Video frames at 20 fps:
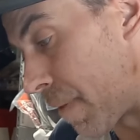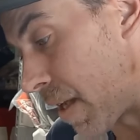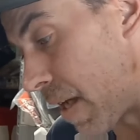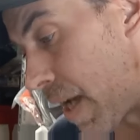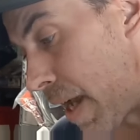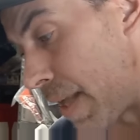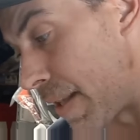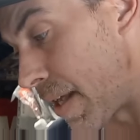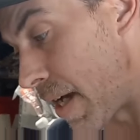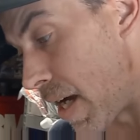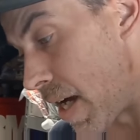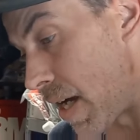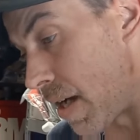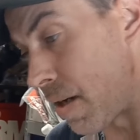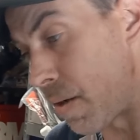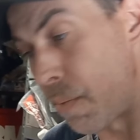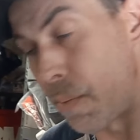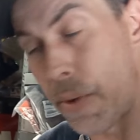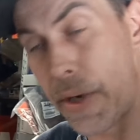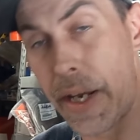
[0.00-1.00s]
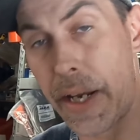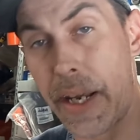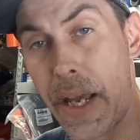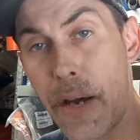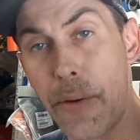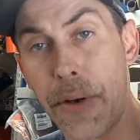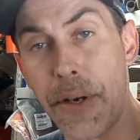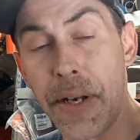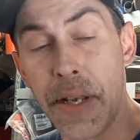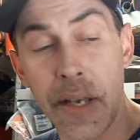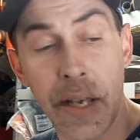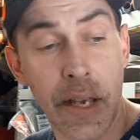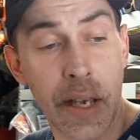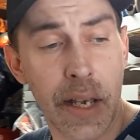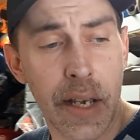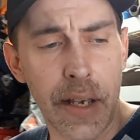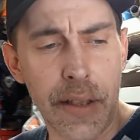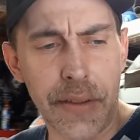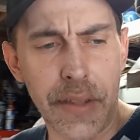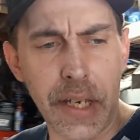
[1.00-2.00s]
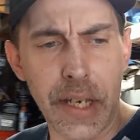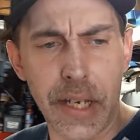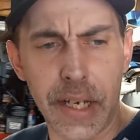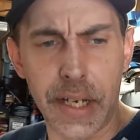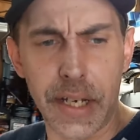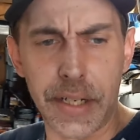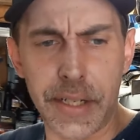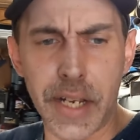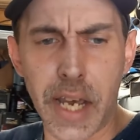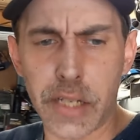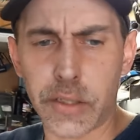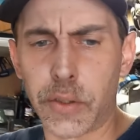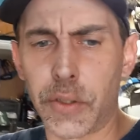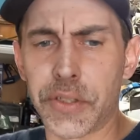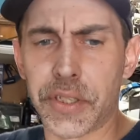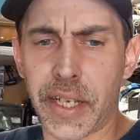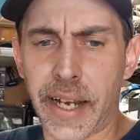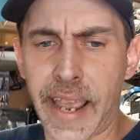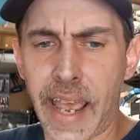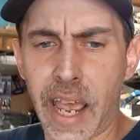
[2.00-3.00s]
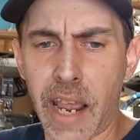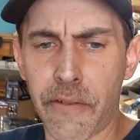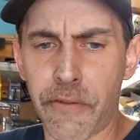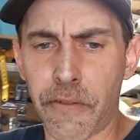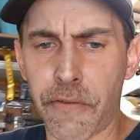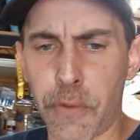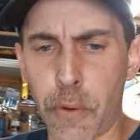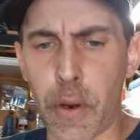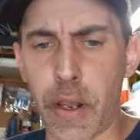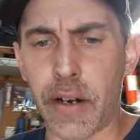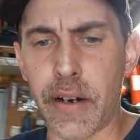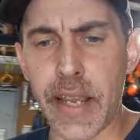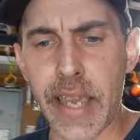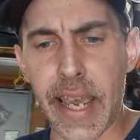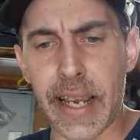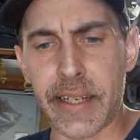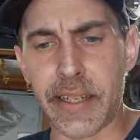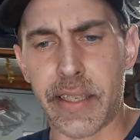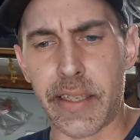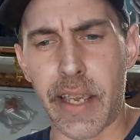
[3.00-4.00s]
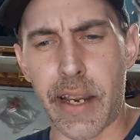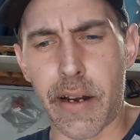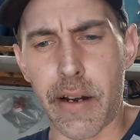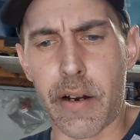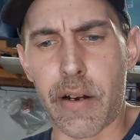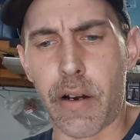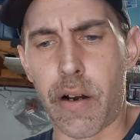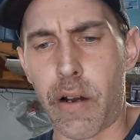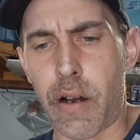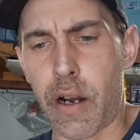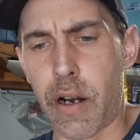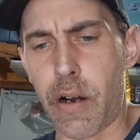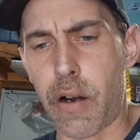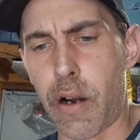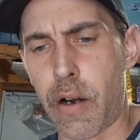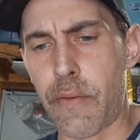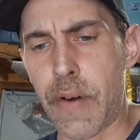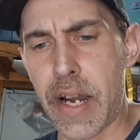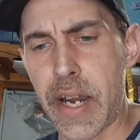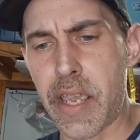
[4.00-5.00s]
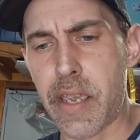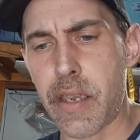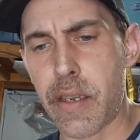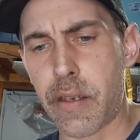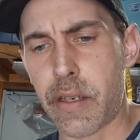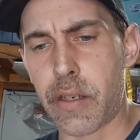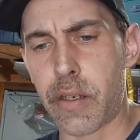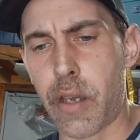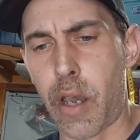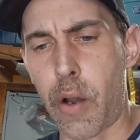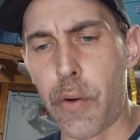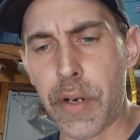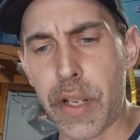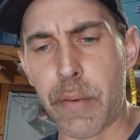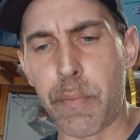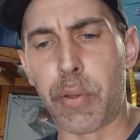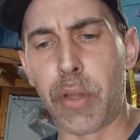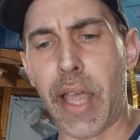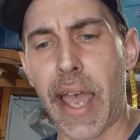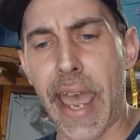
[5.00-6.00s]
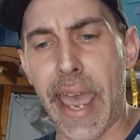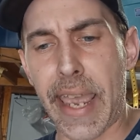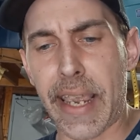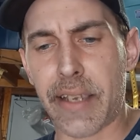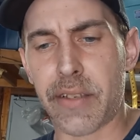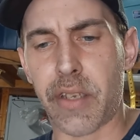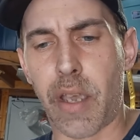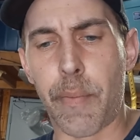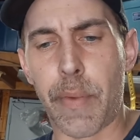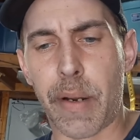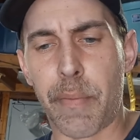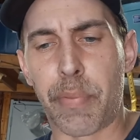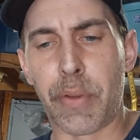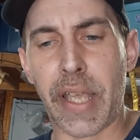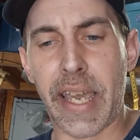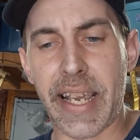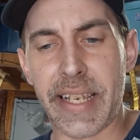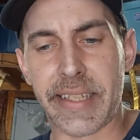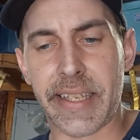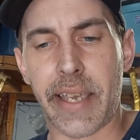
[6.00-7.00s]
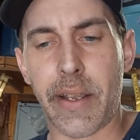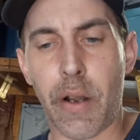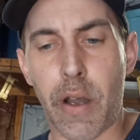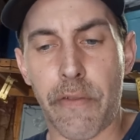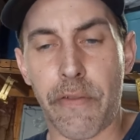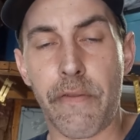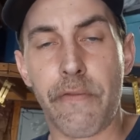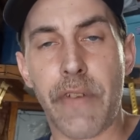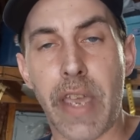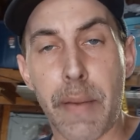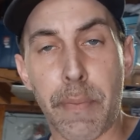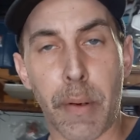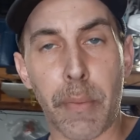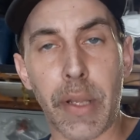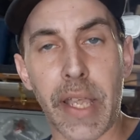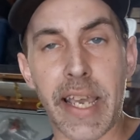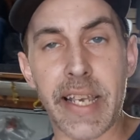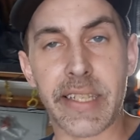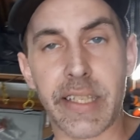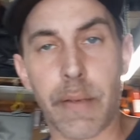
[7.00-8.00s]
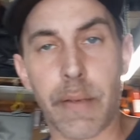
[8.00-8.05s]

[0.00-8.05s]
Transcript: And uh, we'll get going. The knuckles that I have for four hundred E X, they are already coated black, so I'm going to blast that off and vapor blast